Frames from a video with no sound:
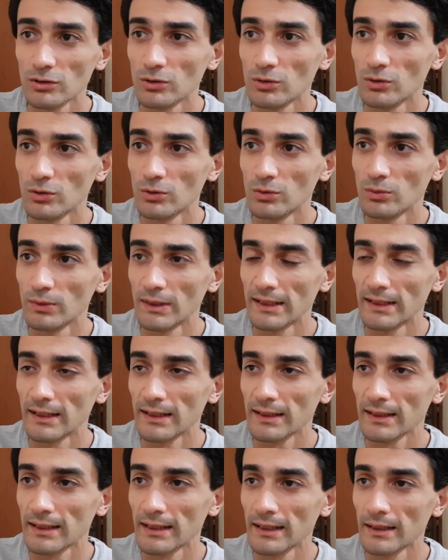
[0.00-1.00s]
when I
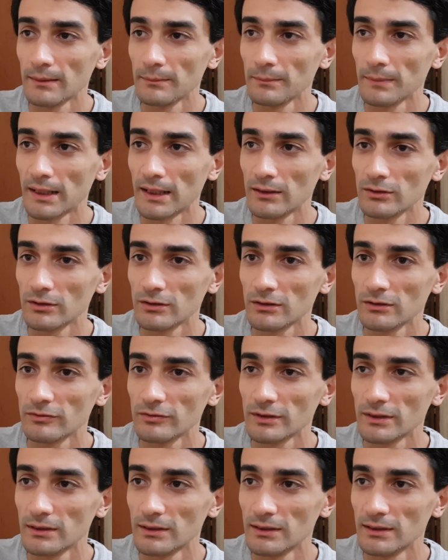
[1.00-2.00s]
came out of
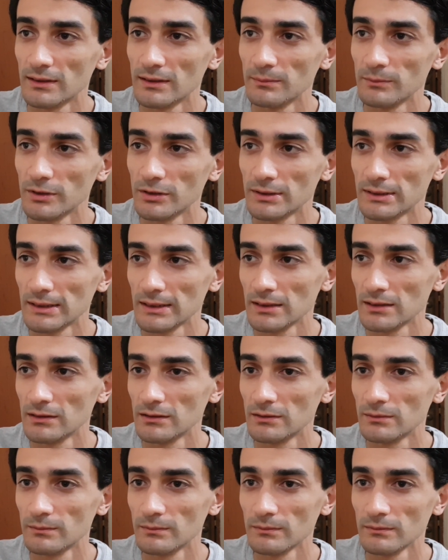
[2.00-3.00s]
the
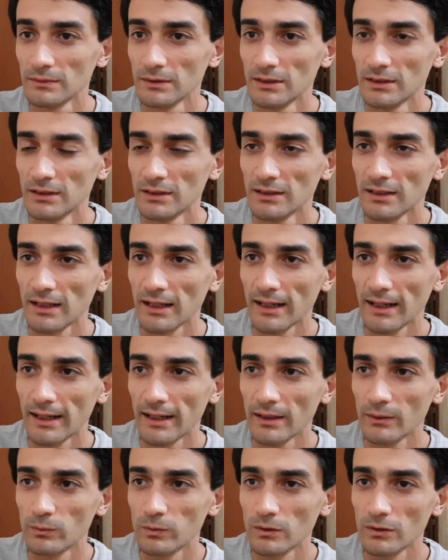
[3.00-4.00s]
museum,
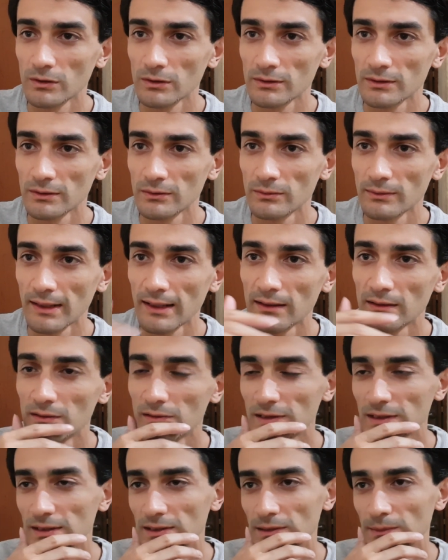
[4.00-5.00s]
I walked
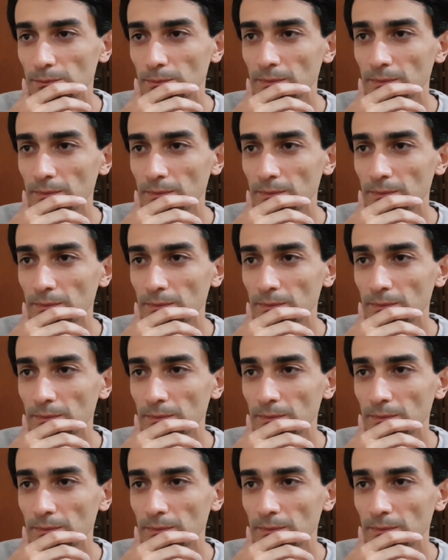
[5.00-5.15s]
around the